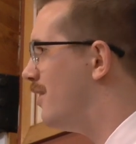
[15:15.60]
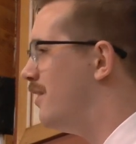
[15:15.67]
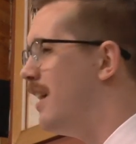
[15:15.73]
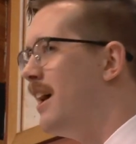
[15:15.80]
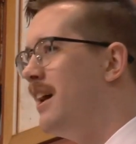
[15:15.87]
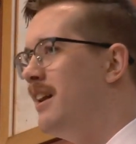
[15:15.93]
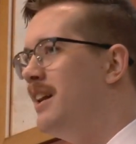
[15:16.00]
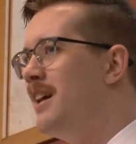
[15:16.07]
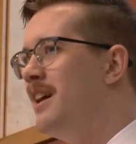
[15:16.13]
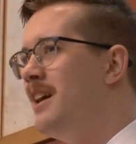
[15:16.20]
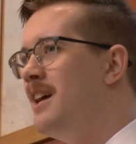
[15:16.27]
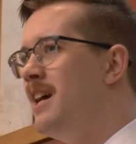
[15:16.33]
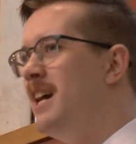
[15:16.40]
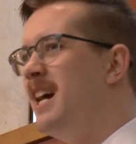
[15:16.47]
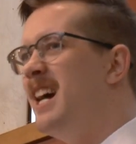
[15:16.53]
said,
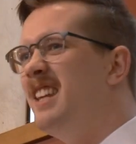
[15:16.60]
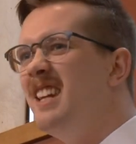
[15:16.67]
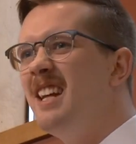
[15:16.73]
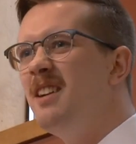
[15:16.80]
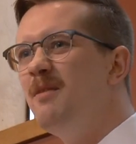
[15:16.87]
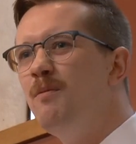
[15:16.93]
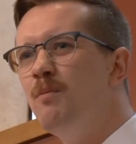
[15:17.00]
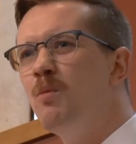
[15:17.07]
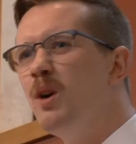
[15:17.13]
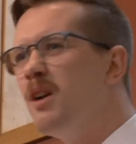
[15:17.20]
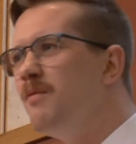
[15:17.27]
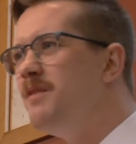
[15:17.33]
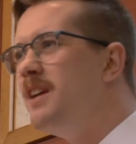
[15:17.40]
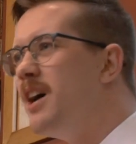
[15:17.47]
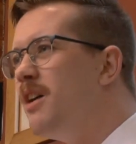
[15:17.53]
and then would
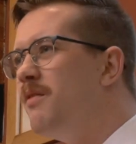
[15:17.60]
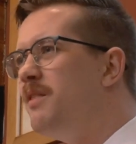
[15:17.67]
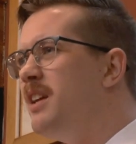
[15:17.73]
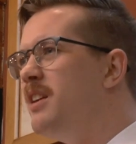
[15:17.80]
have delved